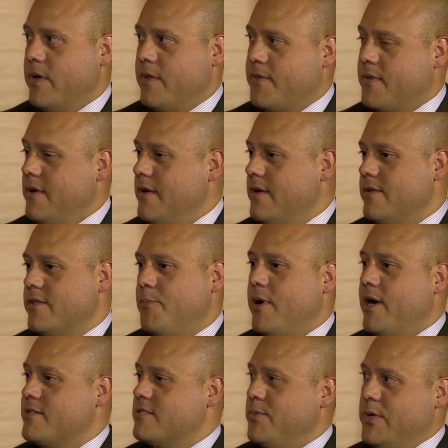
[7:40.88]
with the
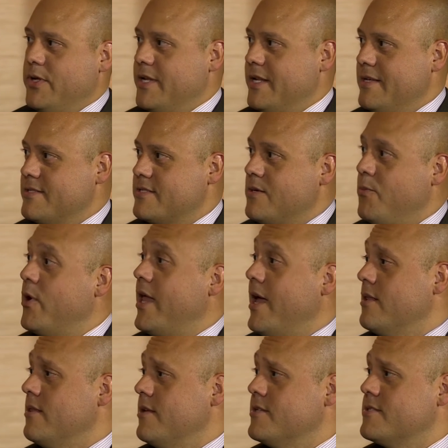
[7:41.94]
possibilities somewhat
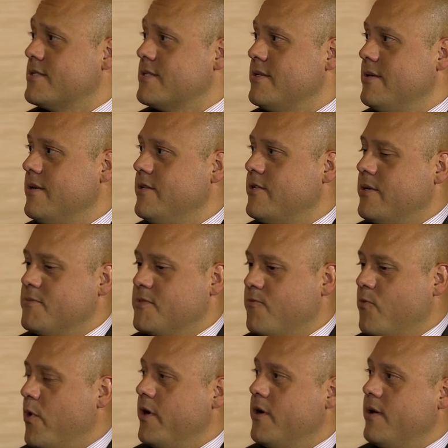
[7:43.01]
endless in terms of
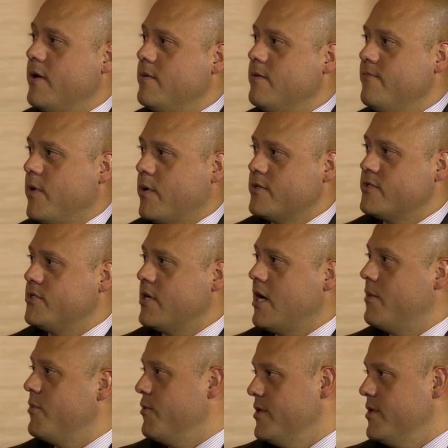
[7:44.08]
where to focus your time and